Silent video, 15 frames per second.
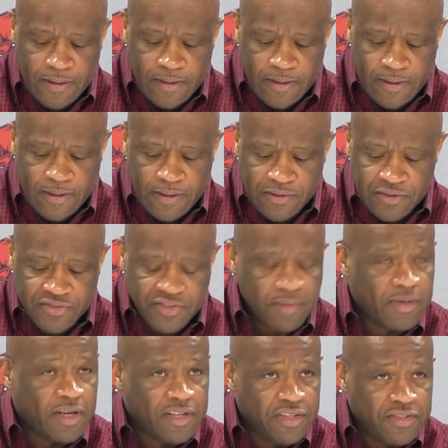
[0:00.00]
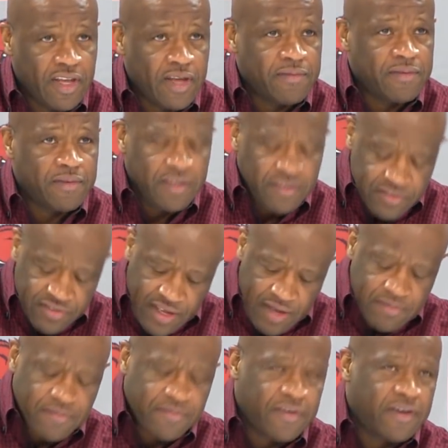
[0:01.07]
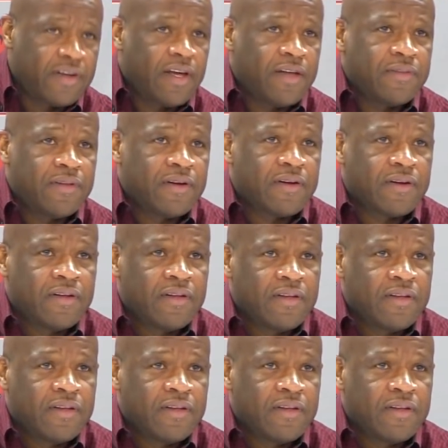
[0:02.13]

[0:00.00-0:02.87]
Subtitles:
it just seemed like he's just having fun out there.